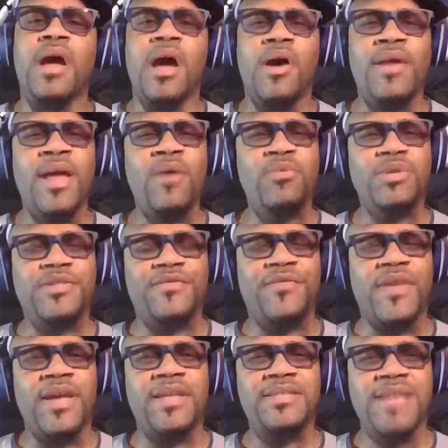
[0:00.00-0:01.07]
"Oh, that was
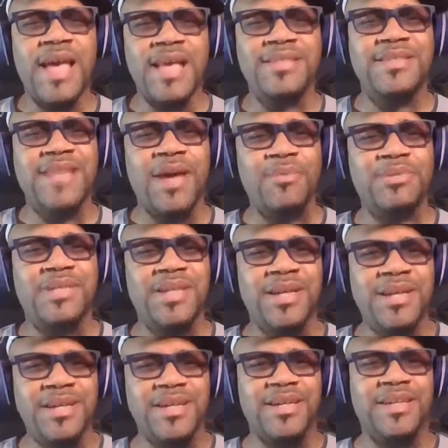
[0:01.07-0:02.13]
fantastic. That was
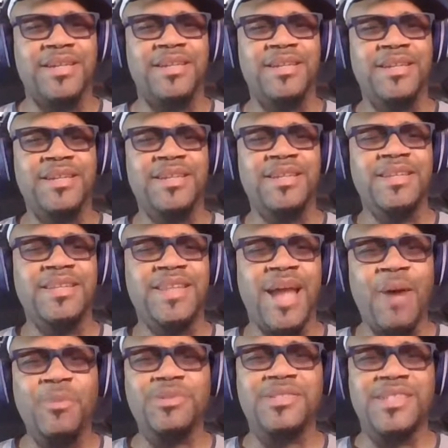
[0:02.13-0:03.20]
good.
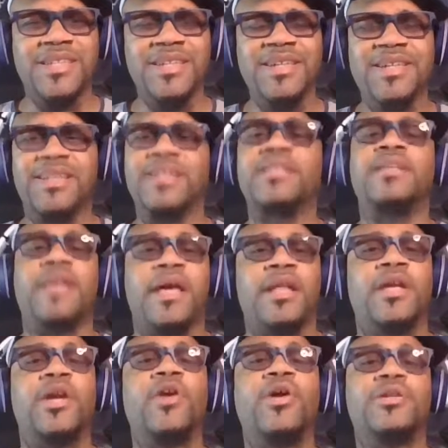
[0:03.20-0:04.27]
That was good." That
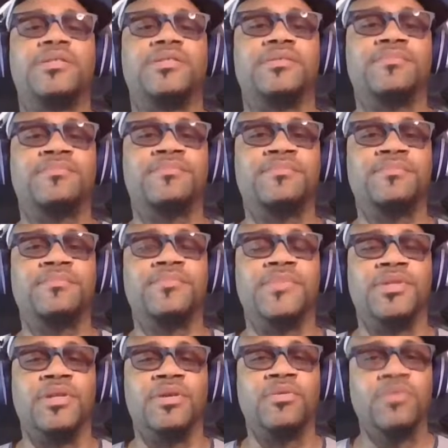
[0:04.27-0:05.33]
encourages them.
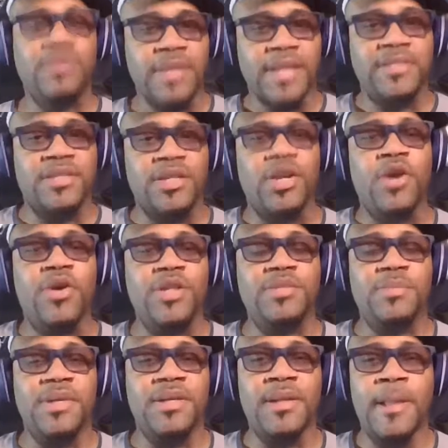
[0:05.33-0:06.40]
You know, that's
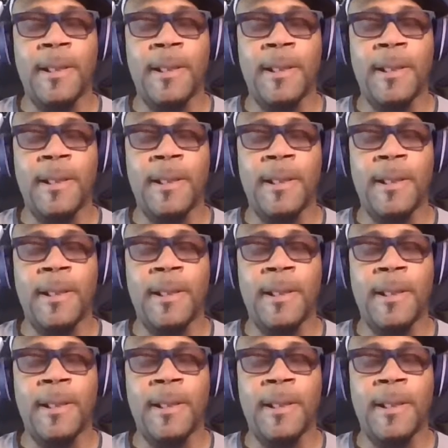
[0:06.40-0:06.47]
encouragement.